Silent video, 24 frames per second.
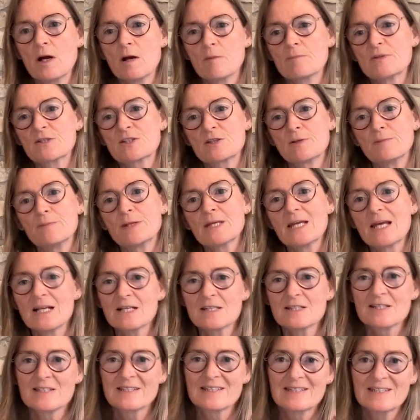but somebody
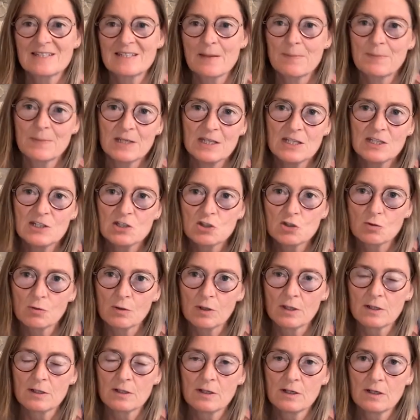else is stepping into
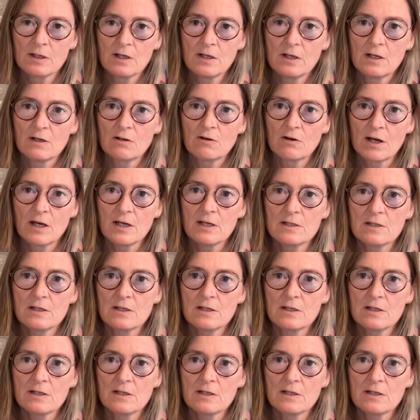it, right?